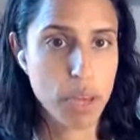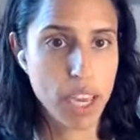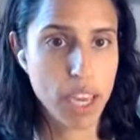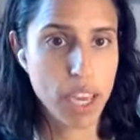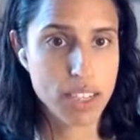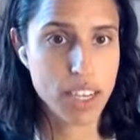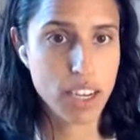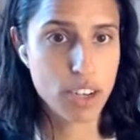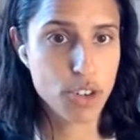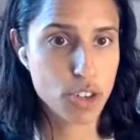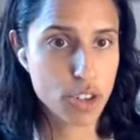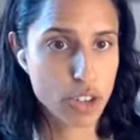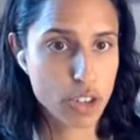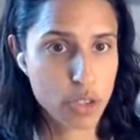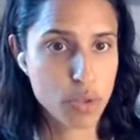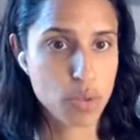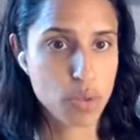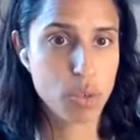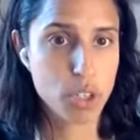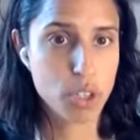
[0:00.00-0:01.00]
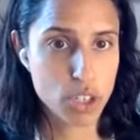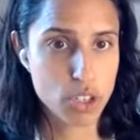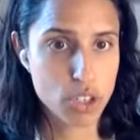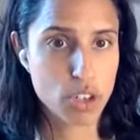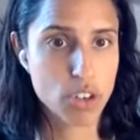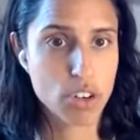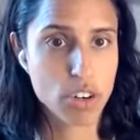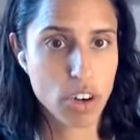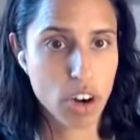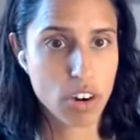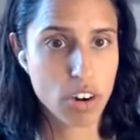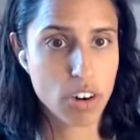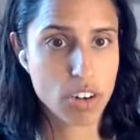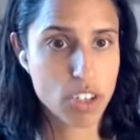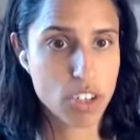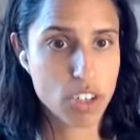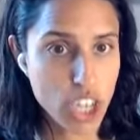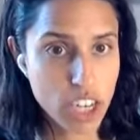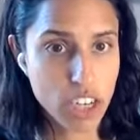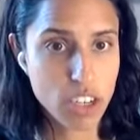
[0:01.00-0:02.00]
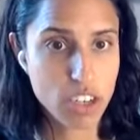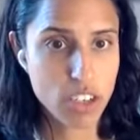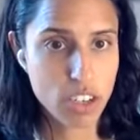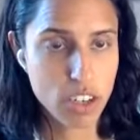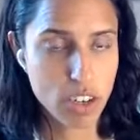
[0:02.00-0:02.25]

pay attention to and we should turn our chain,